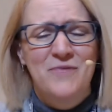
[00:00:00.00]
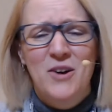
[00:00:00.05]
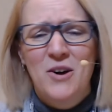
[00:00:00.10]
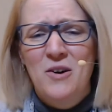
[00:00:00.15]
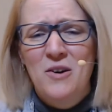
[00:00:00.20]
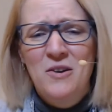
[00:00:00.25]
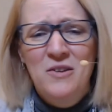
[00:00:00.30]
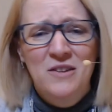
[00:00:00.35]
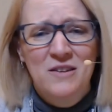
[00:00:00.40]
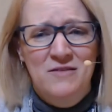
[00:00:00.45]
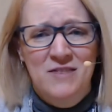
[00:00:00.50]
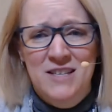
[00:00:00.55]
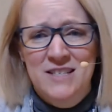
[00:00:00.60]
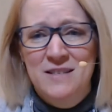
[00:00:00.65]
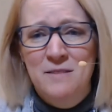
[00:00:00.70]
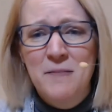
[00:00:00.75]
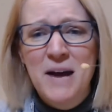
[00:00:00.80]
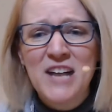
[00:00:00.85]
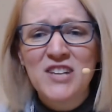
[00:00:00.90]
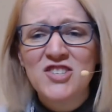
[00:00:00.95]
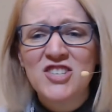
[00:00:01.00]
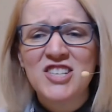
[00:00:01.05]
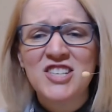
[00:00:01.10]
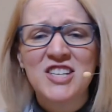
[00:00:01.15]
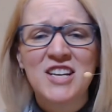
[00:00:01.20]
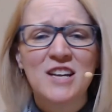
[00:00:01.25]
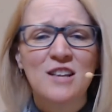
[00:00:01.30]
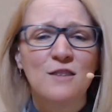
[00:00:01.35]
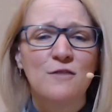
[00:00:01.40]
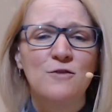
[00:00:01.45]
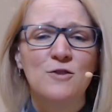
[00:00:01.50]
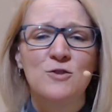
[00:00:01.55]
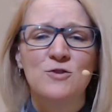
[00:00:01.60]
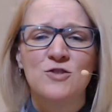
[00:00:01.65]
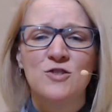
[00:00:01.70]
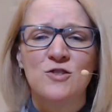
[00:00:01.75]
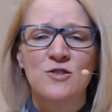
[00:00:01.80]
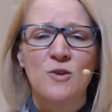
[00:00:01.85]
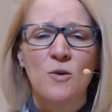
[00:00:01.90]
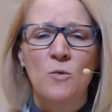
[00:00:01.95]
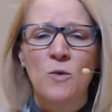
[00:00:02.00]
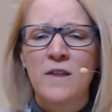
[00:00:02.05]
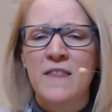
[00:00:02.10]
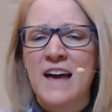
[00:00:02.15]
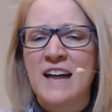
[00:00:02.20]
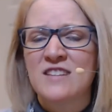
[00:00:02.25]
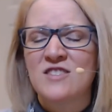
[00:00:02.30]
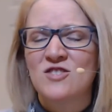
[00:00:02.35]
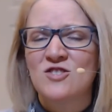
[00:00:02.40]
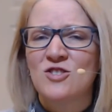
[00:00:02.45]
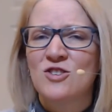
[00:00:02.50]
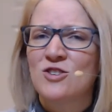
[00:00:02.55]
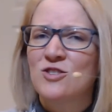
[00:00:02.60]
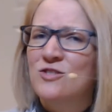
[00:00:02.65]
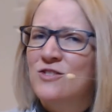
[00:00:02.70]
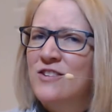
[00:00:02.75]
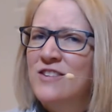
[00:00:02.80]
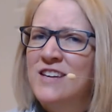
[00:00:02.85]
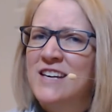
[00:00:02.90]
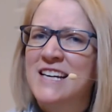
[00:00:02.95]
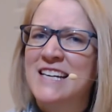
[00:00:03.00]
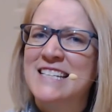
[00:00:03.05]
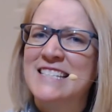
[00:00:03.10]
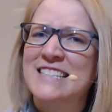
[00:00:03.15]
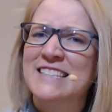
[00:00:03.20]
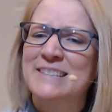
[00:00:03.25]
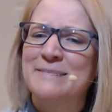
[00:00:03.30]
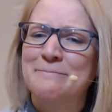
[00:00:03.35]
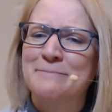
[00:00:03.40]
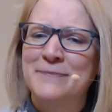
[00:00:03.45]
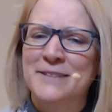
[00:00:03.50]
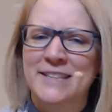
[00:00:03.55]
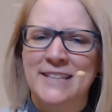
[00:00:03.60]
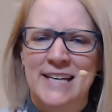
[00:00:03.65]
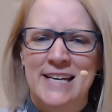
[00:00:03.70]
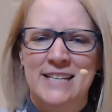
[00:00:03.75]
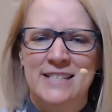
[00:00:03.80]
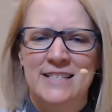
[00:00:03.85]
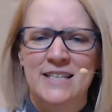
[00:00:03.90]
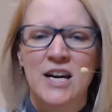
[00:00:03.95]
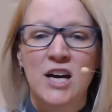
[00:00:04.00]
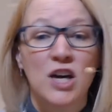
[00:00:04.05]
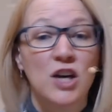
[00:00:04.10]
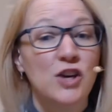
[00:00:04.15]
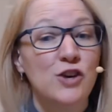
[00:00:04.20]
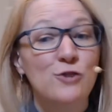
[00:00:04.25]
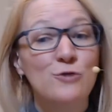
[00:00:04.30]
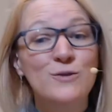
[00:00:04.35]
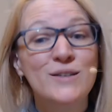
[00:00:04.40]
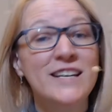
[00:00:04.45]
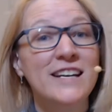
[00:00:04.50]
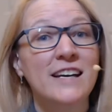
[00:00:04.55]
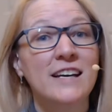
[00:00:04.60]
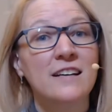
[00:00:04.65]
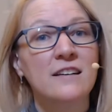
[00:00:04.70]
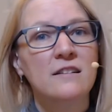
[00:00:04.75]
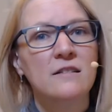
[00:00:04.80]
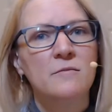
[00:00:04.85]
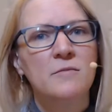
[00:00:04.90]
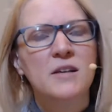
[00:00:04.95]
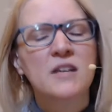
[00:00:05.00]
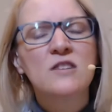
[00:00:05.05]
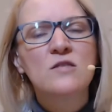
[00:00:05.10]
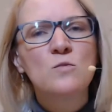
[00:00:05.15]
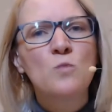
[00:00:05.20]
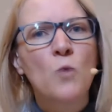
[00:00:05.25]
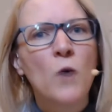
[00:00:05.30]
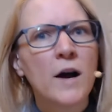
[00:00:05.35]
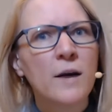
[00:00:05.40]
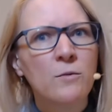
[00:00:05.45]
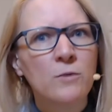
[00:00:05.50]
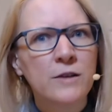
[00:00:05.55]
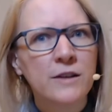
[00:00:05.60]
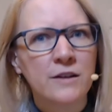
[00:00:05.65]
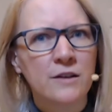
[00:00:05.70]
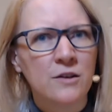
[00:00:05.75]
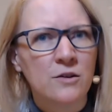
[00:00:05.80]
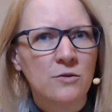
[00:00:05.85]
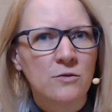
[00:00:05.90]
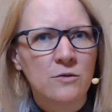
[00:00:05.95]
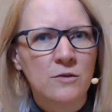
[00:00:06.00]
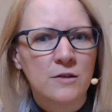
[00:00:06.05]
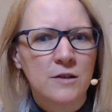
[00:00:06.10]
All of this. Imagine a day in the future where that circled thing is complete. You did it because why wouldn't you?